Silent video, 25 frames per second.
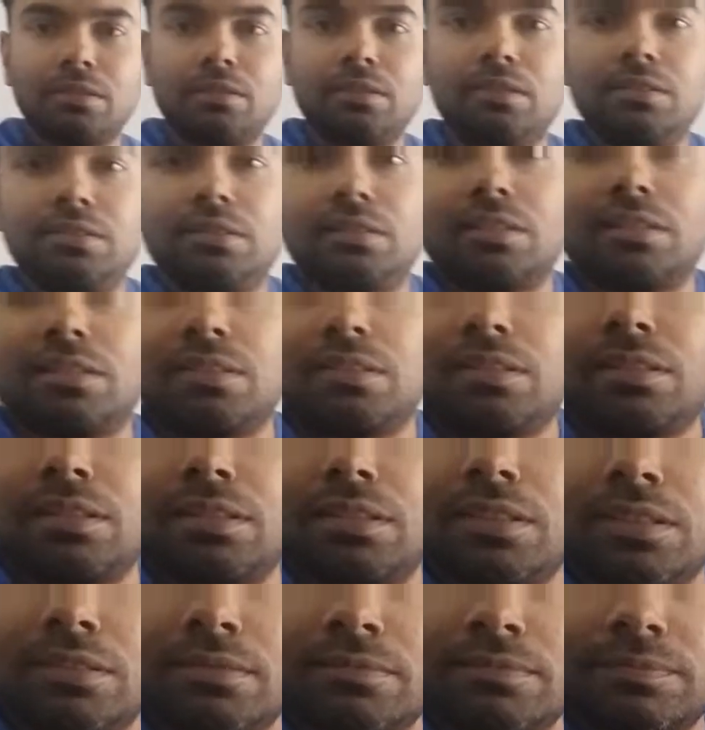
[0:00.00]
As you can
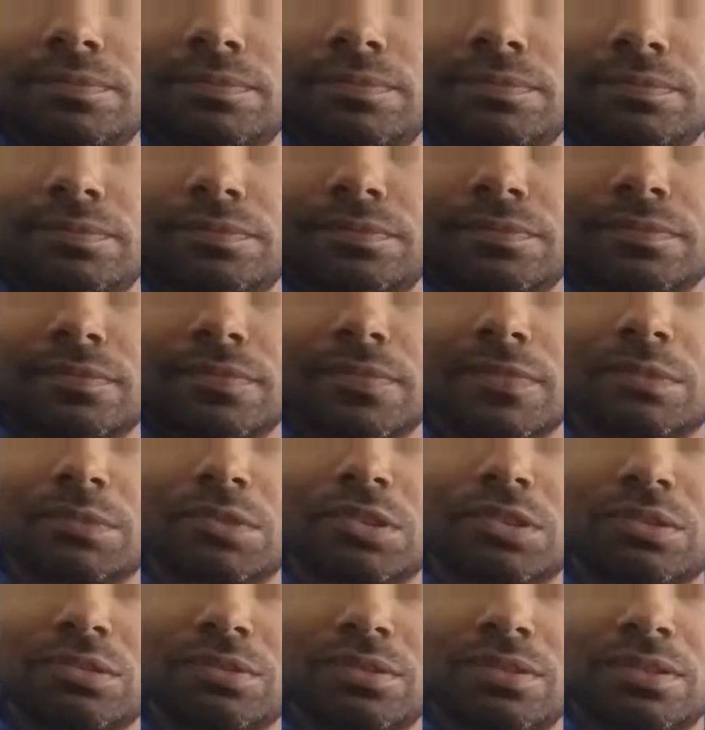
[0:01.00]
see, I'm
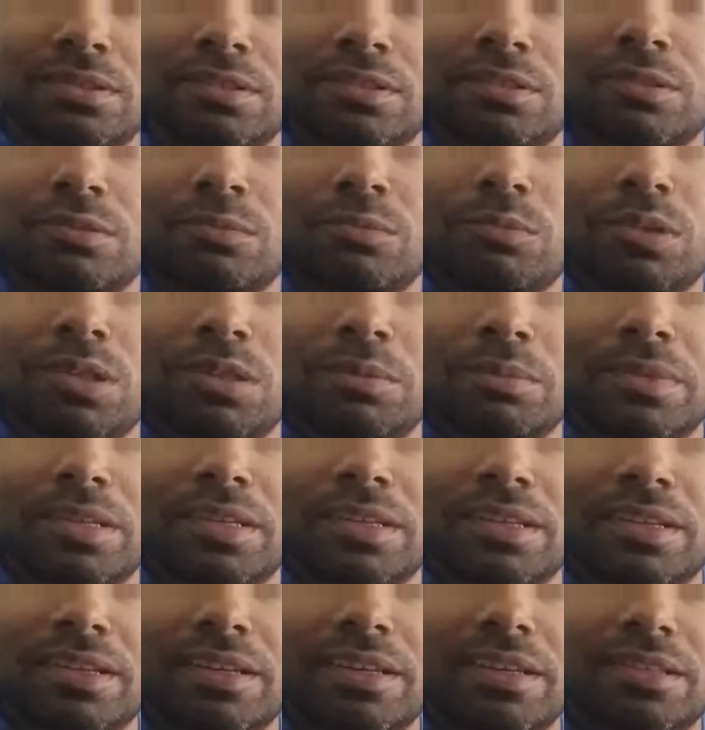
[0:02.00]
just running my
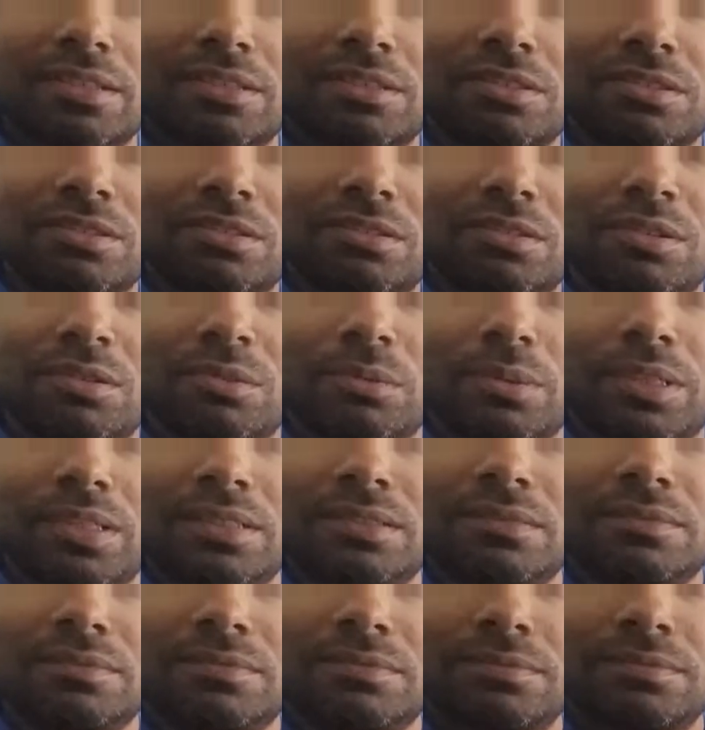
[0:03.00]
hands through
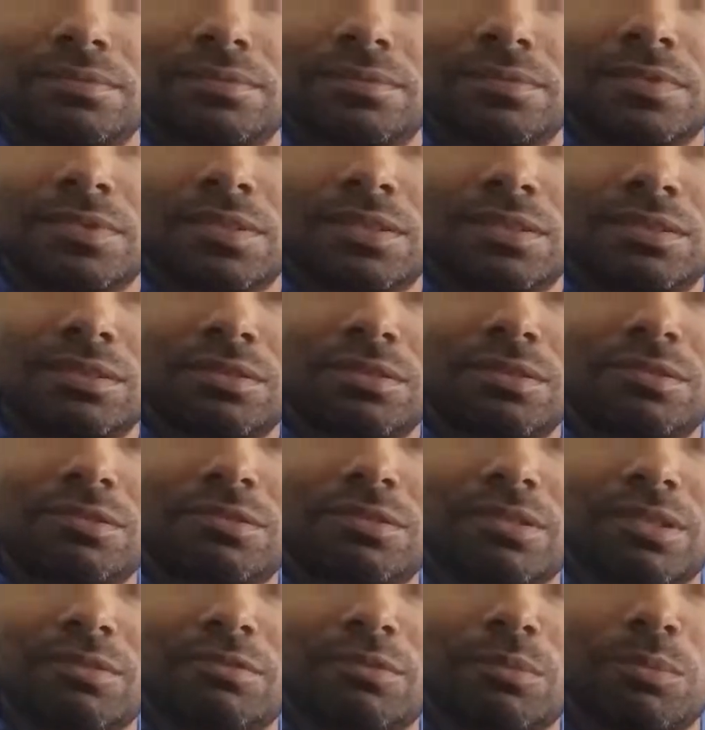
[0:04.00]
it.
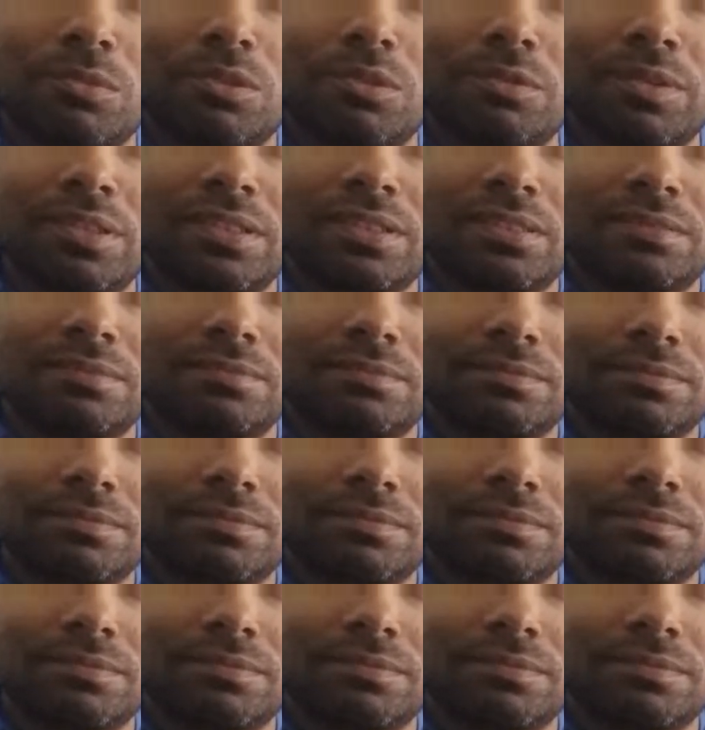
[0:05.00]
Try and remove it.